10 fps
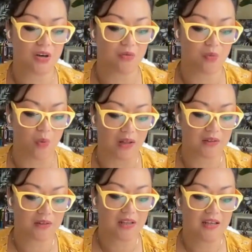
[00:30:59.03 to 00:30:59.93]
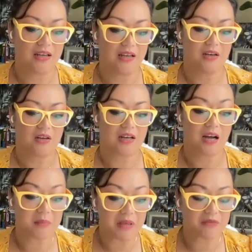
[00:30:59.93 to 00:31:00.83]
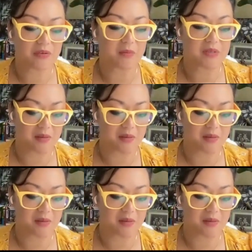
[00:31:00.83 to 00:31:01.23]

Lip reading: of wealth coming from